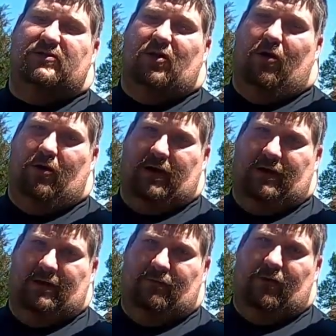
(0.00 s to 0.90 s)

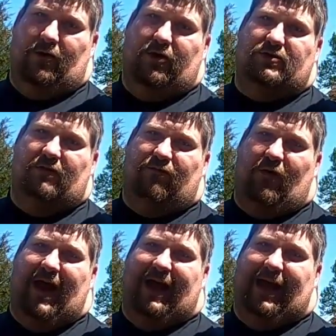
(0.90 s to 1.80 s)
We're going to use the
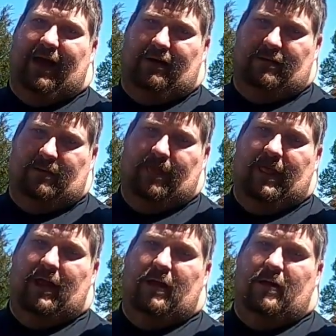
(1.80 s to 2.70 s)
frag out
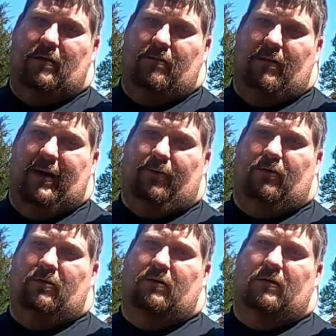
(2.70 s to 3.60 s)

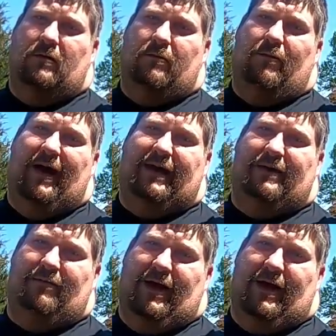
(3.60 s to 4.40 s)
maple, bacon,